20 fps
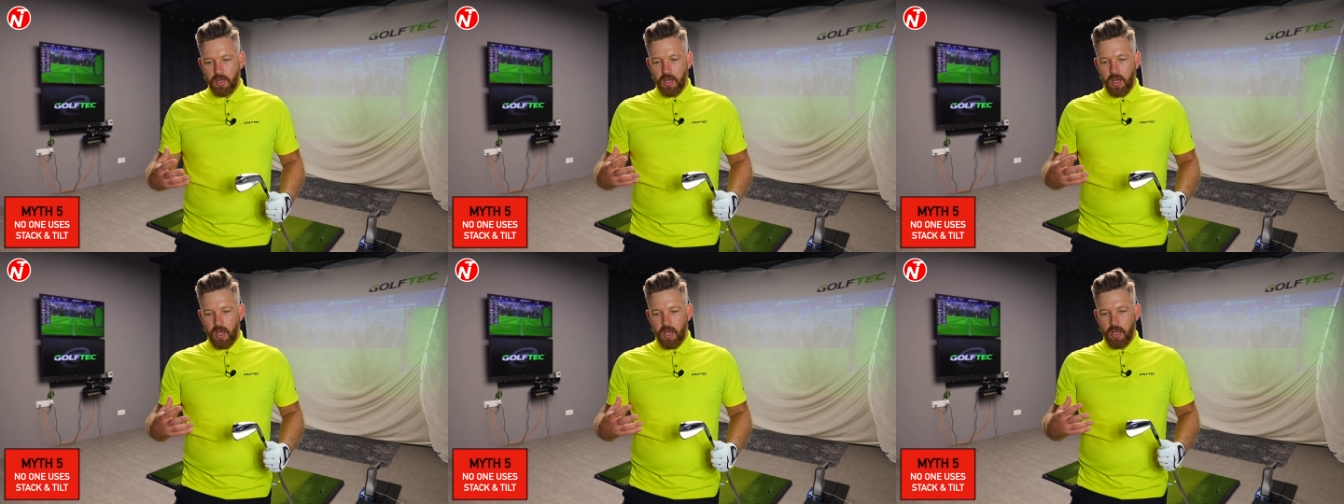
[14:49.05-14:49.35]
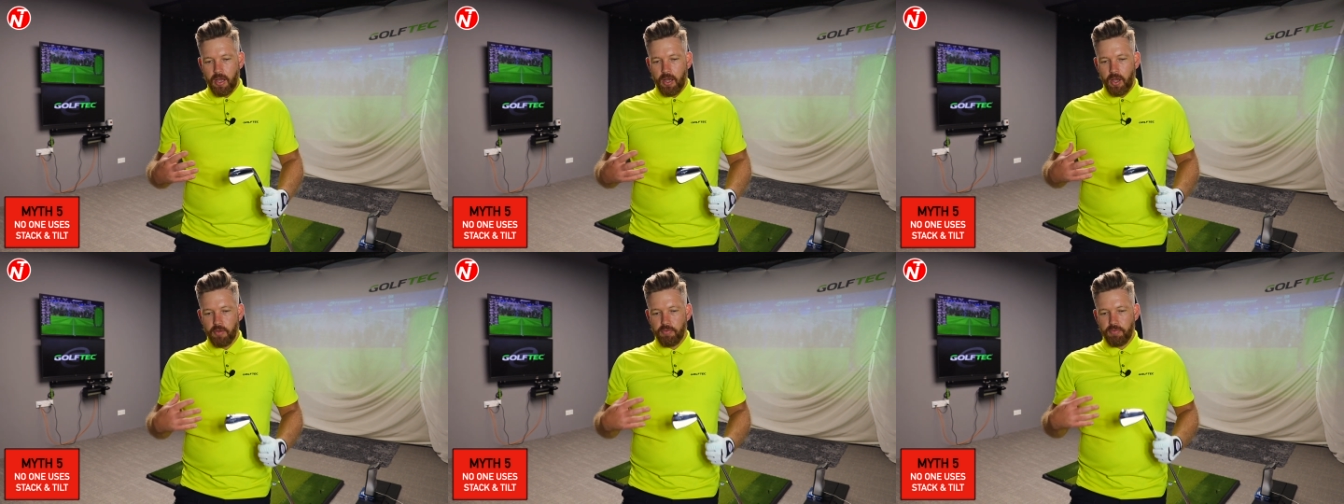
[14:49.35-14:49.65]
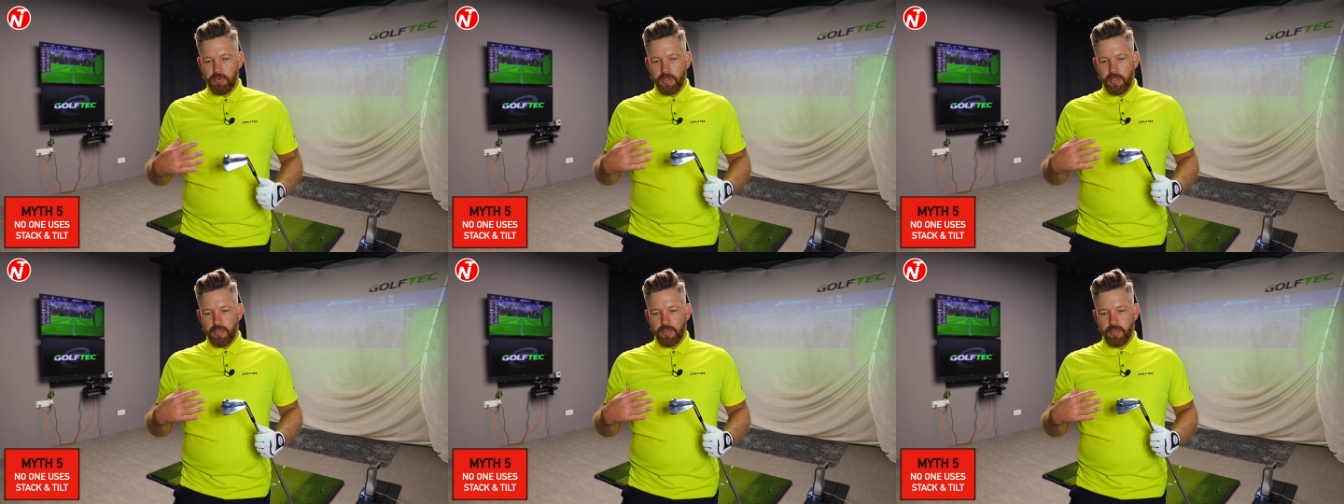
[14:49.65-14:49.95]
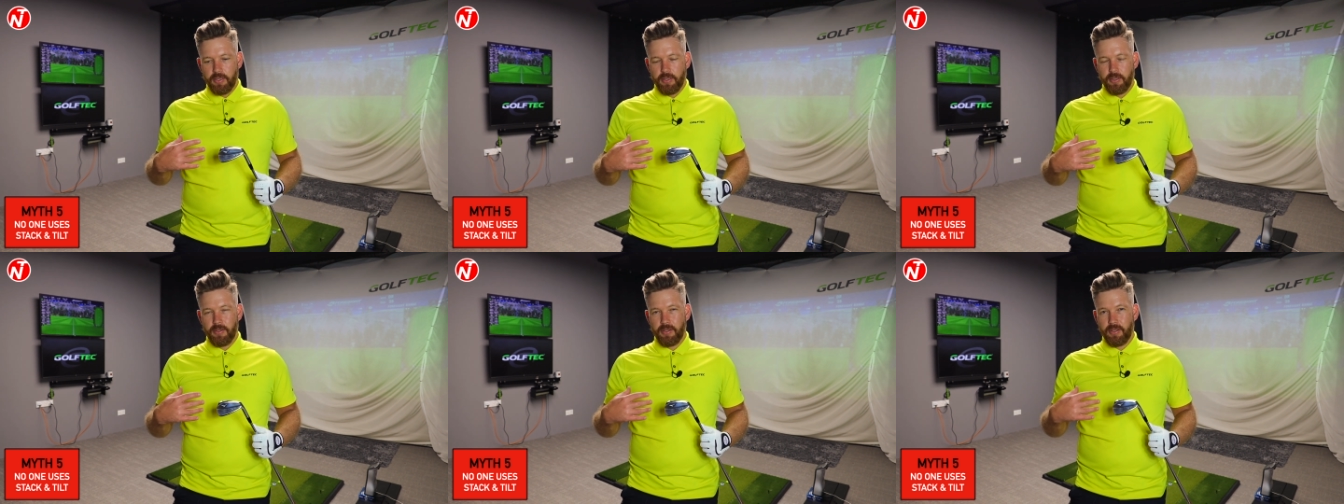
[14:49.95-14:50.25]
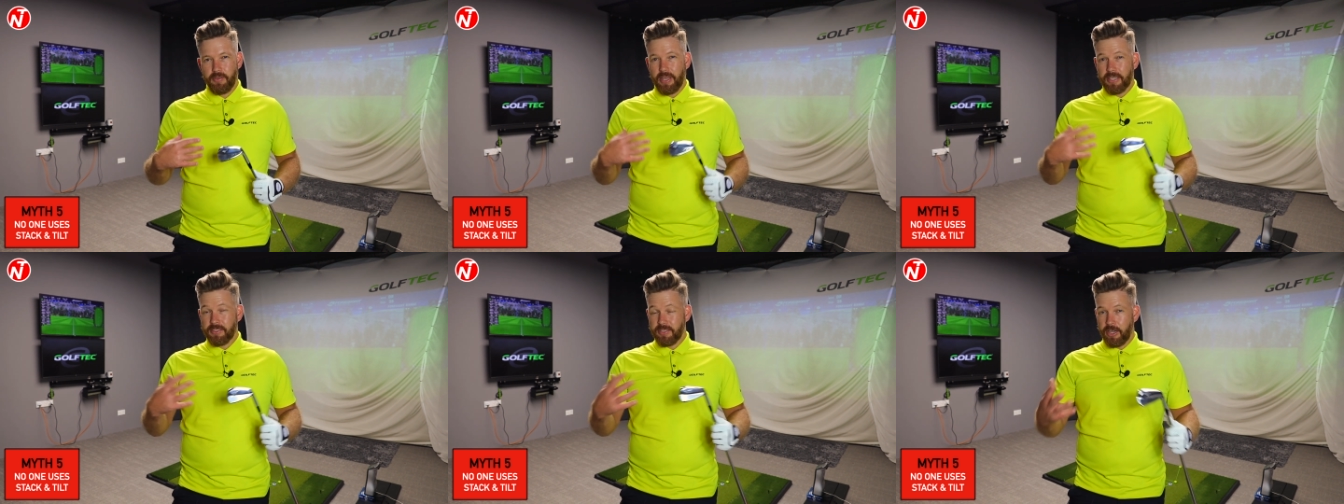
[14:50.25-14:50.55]
Uh, hopefully
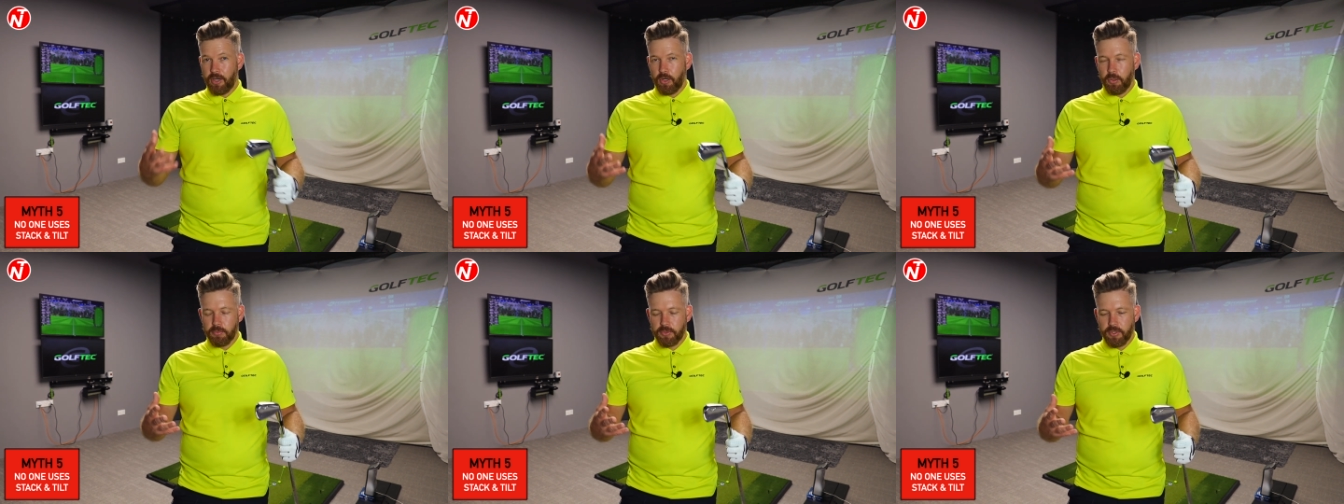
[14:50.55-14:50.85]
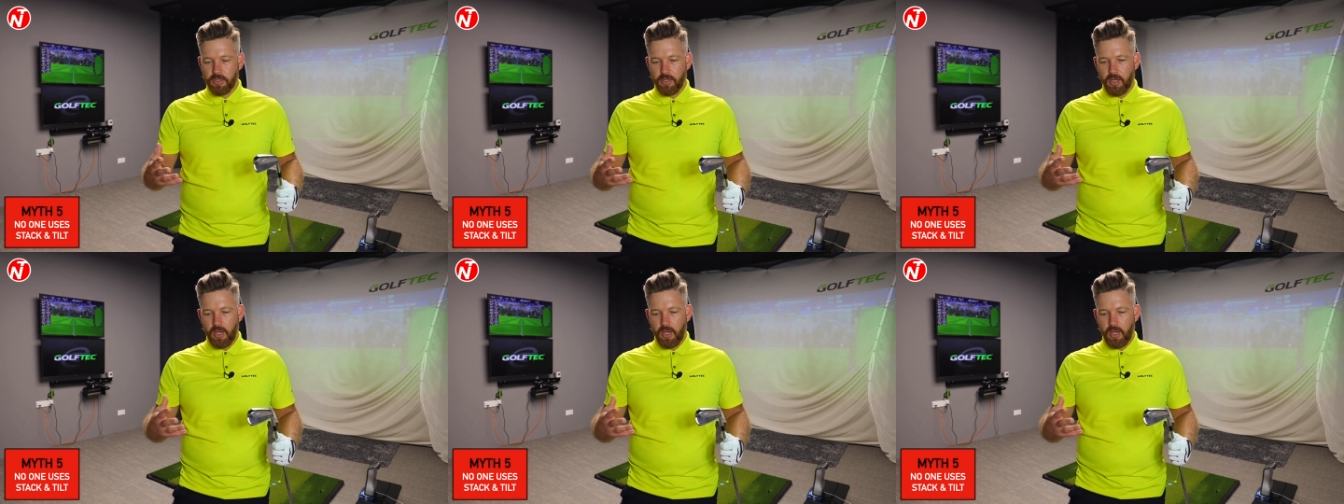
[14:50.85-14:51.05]
that's helped,